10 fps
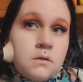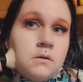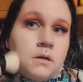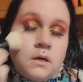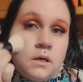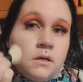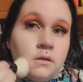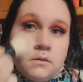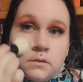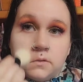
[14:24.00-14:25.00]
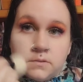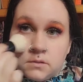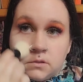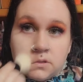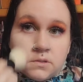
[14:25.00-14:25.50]
Alright.
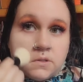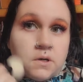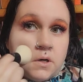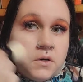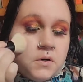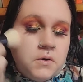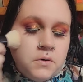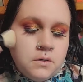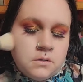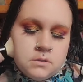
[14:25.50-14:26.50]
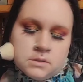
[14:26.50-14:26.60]
So